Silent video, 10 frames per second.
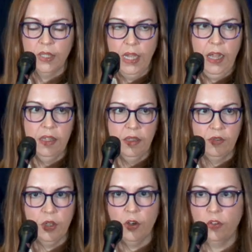high
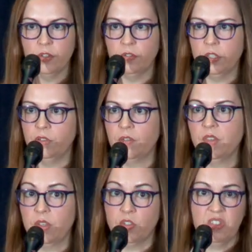level overview
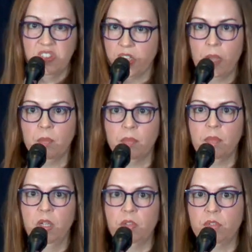of just
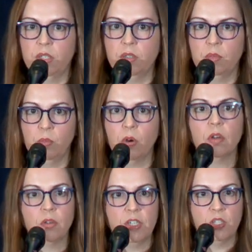some of the
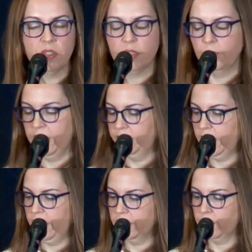moral questions that we have
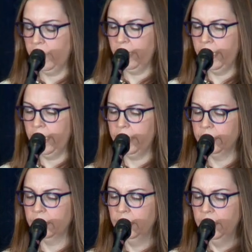to ask about AI.